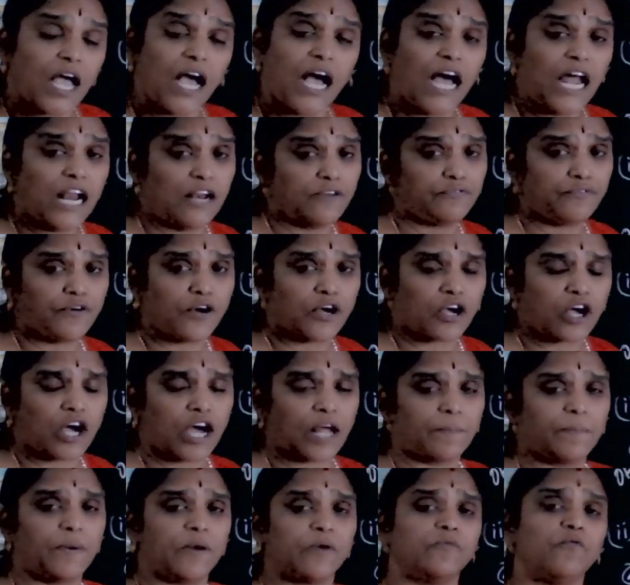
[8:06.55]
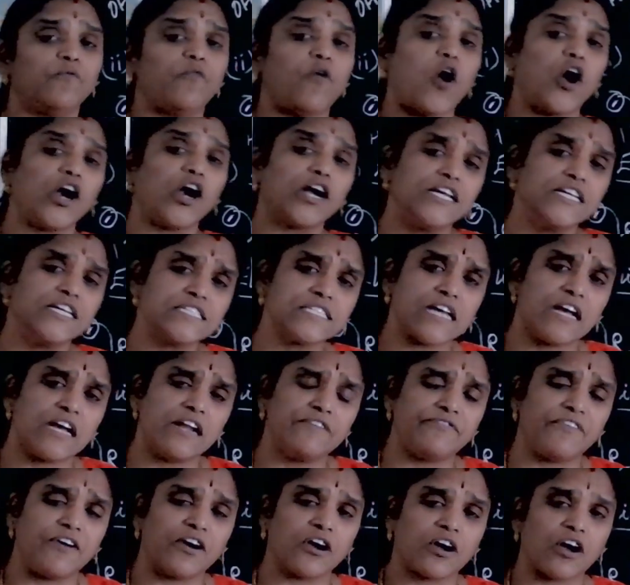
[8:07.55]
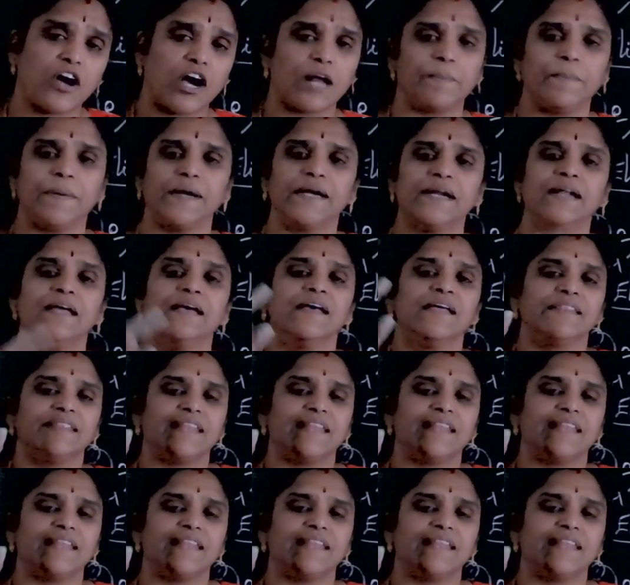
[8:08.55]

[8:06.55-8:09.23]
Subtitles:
alpha carbon. What is alpha carbon?